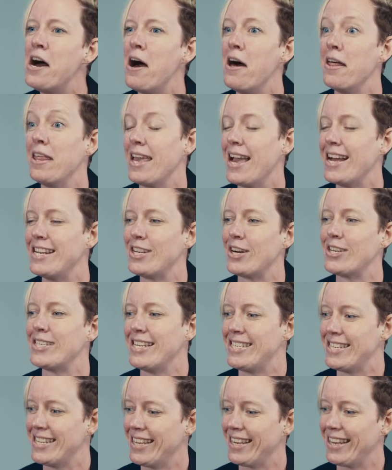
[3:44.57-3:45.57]
At the end, I
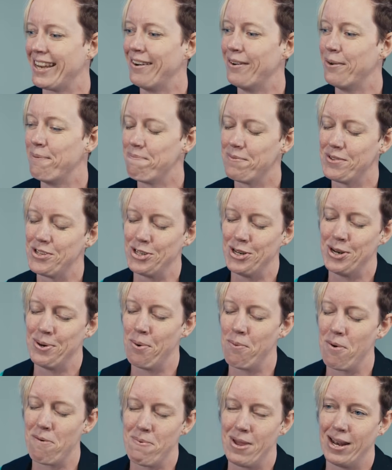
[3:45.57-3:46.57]
said to the girl, do you know
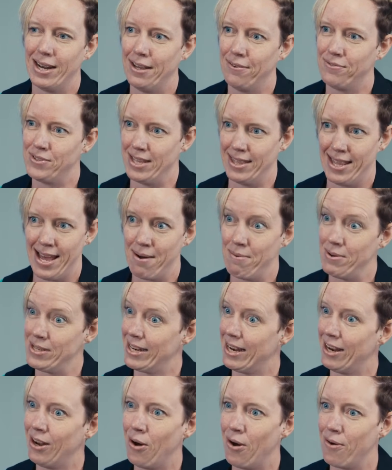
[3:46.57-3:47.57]
what, we've been lifting that. We
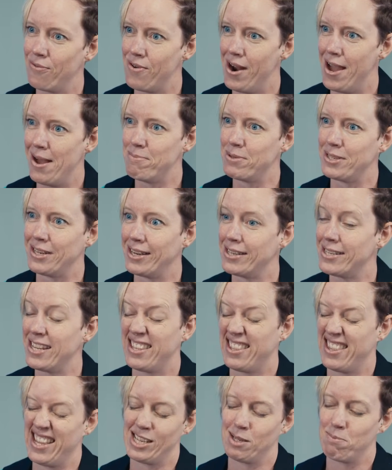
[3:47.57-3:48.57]
did a lot of reps. And I
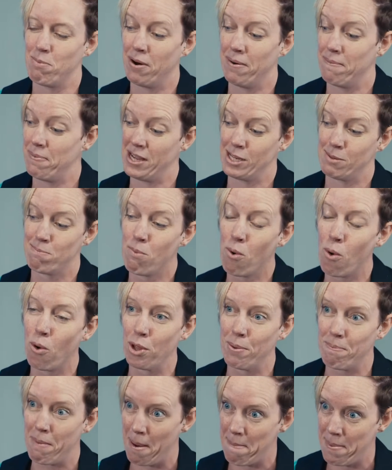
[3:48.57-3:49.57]
said, that's, my, that's
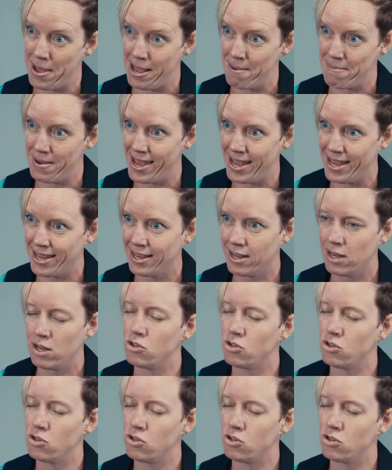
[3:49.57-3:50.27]
more than my P B.